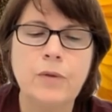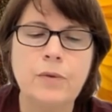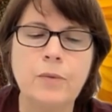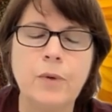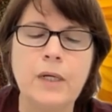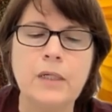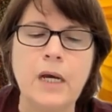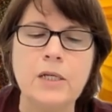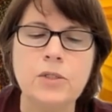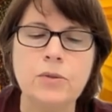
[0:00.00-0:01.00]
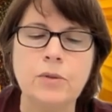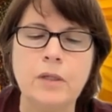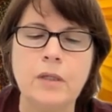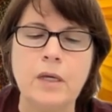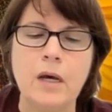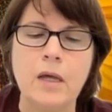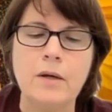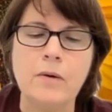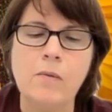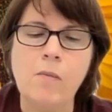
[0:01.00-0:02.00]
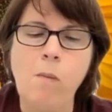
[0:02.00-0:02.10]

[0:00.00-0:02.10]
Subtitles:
through one nostril than the other.